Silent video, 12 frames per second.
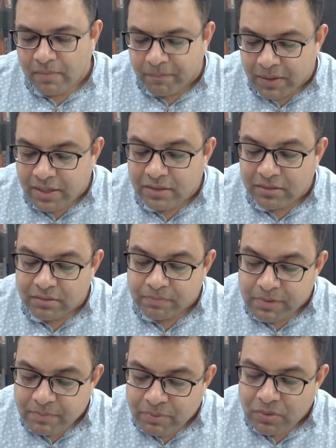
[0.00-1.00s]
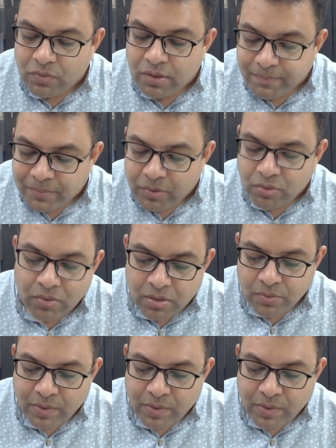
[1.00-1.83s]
But people who are pure,